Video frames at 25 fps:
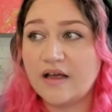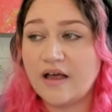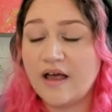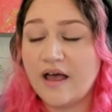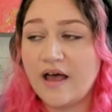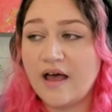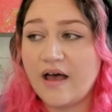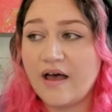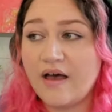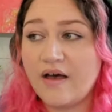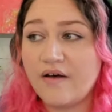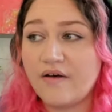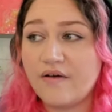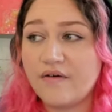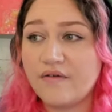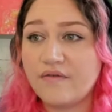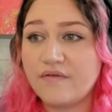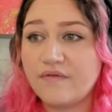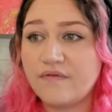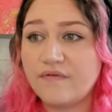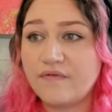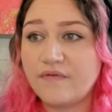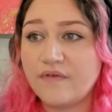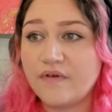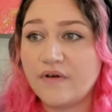
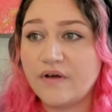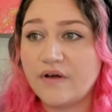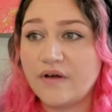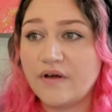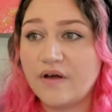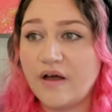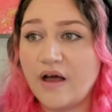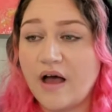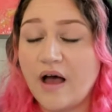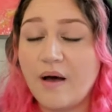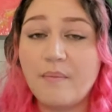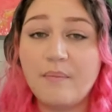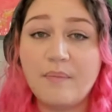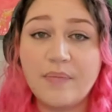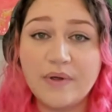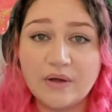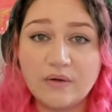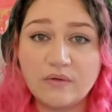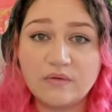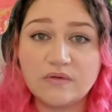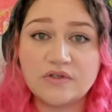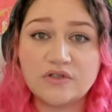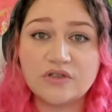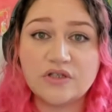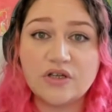have are
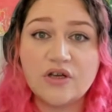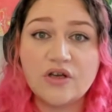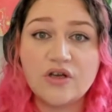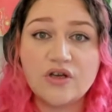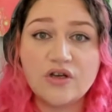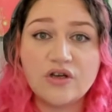built